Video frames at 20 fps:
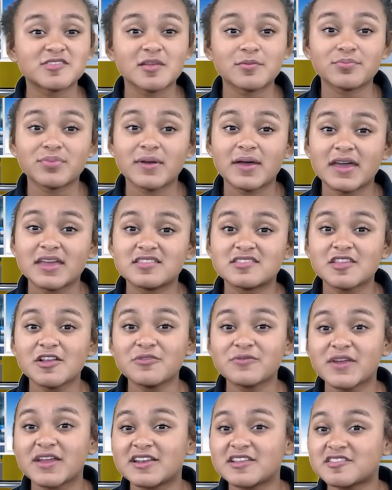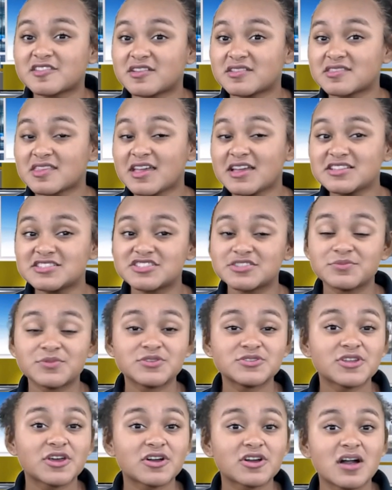
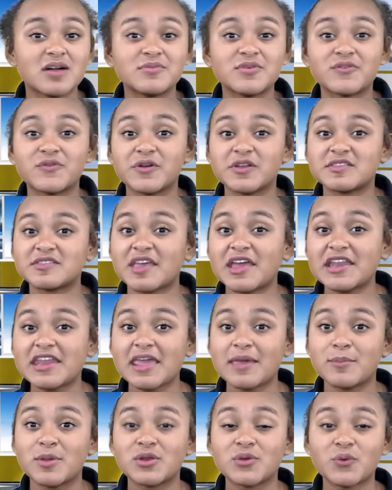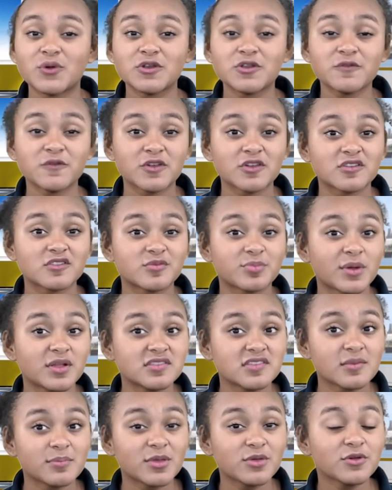pines.renaissance@gmail.com before 10 a.m. in order for your response
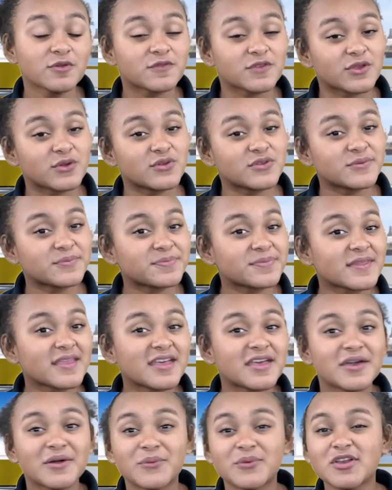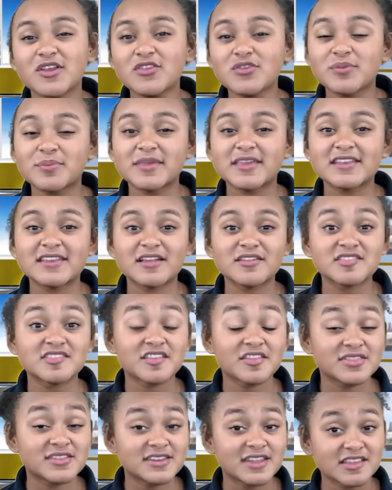to be reviewed. Winners will be announced on
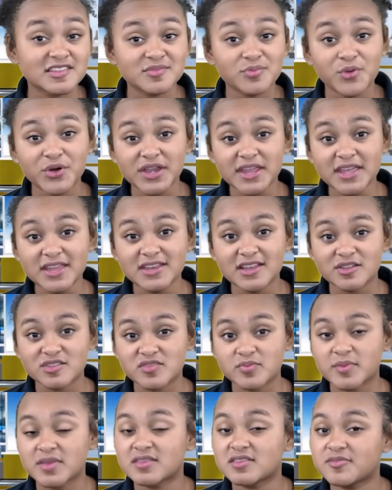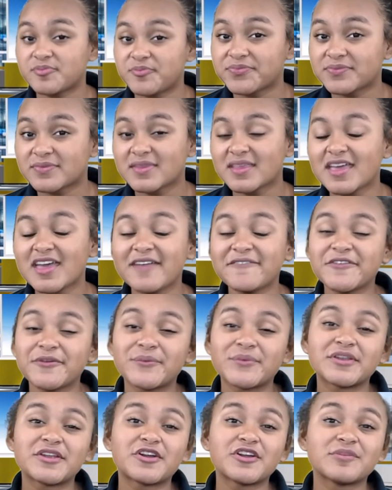the next morning announcement.
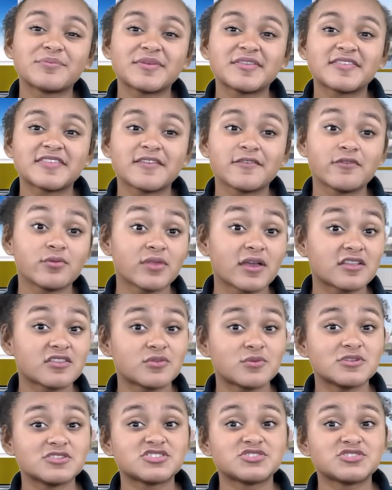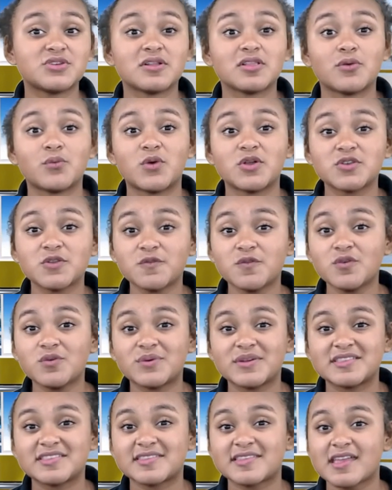Everyone at RPT would like to wish you all a wonderful
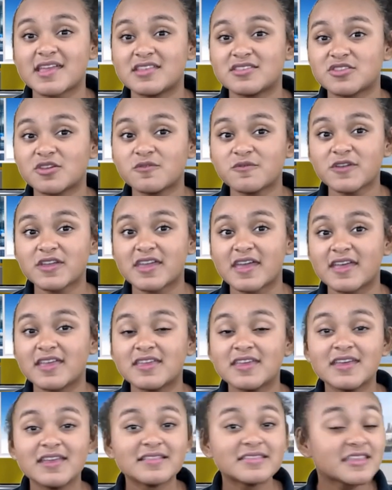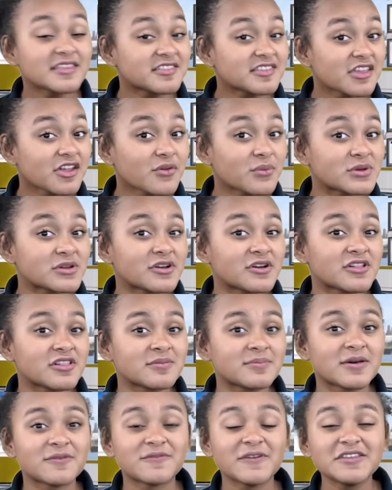Wednesday, and don't forget, this year we are all
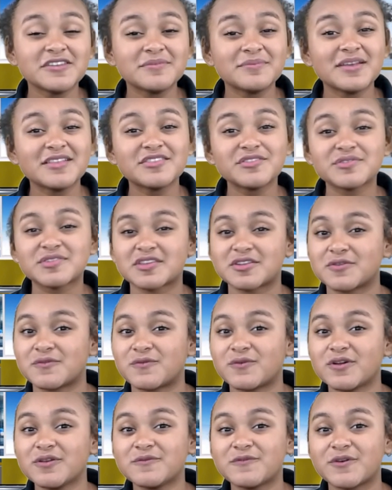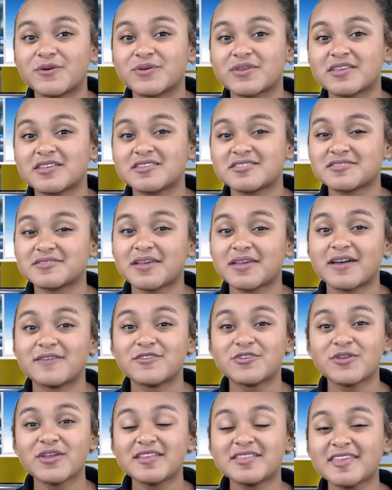about fundamentals and a forward focus. Have a
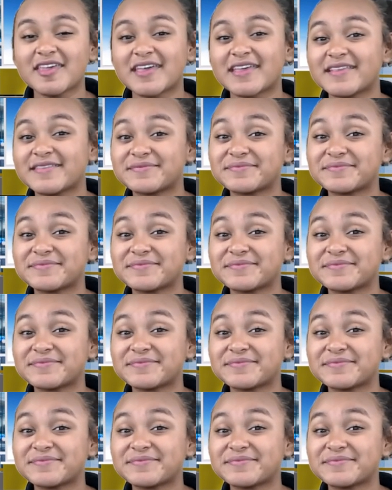great day!